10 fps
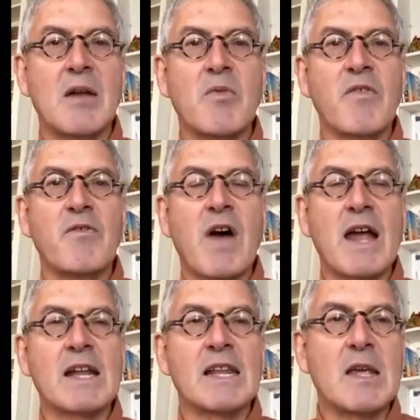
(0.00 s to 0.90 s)
And
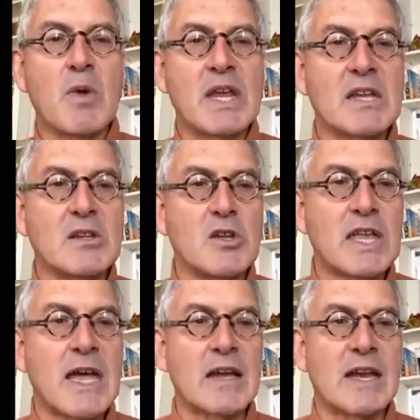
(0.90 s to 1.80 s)
finally, we can
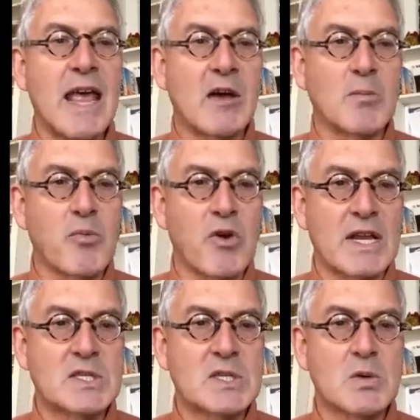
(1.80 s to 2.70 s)
look at
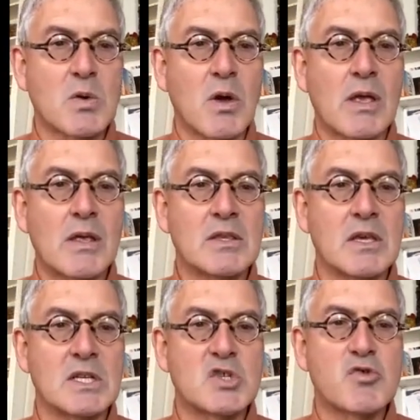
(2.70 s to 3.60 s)
outbreaks, the